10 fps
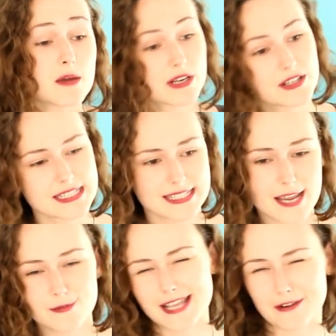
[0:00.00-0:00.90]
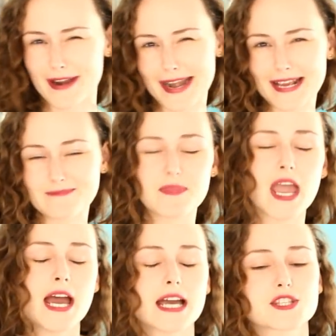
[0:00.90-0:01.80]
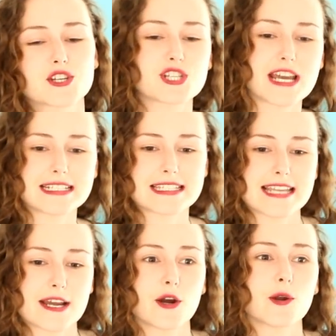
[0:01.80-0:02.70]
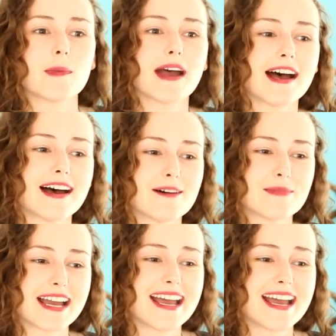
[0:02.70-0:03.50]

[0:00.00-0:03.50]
But on this day it was like raining, and so she had to stay home.